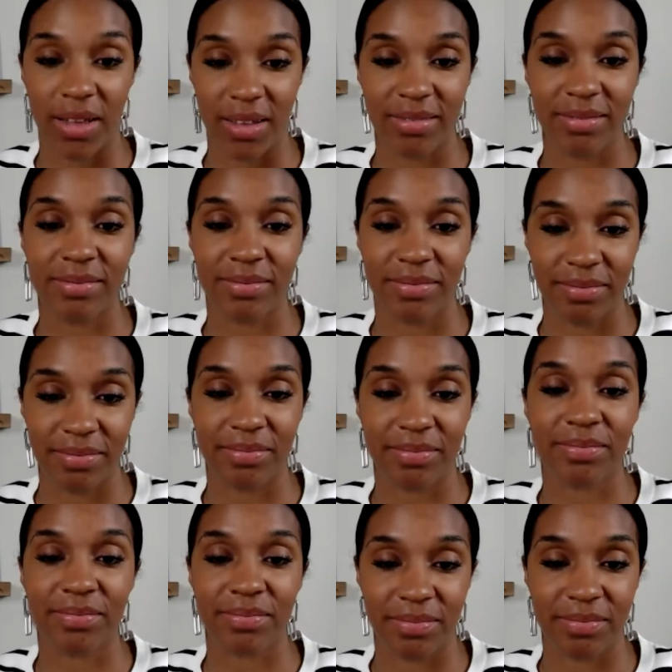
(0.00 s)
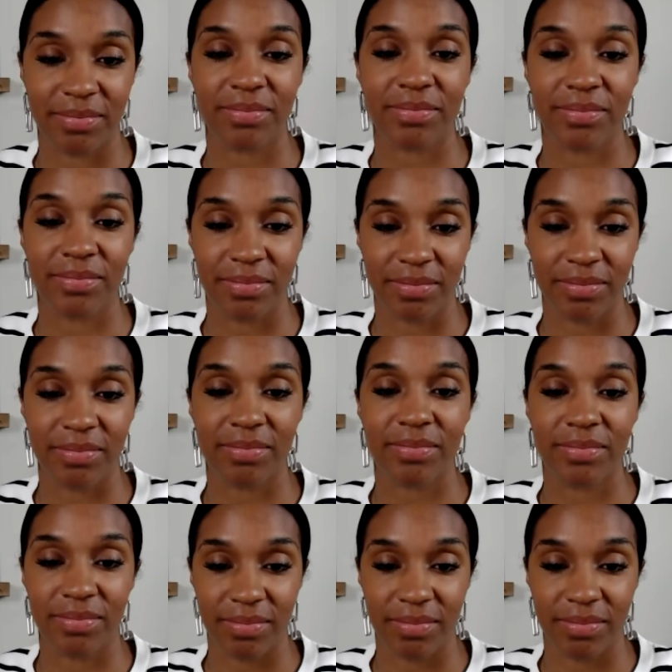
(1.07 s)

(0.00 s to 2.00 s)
when you talk about scalability,